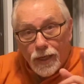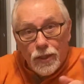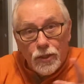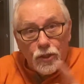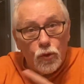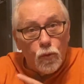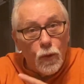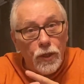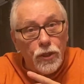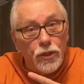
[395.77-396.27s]

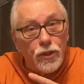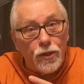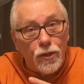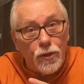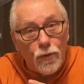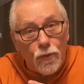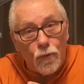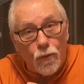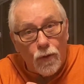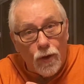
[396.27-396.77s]

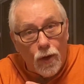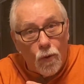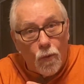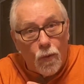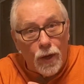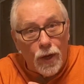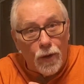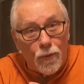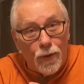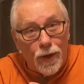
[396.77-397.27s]
switched the wrong
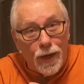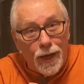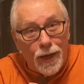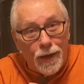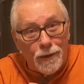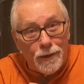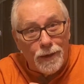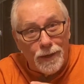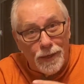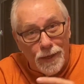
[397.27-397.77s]
way
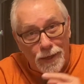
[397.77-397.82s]
around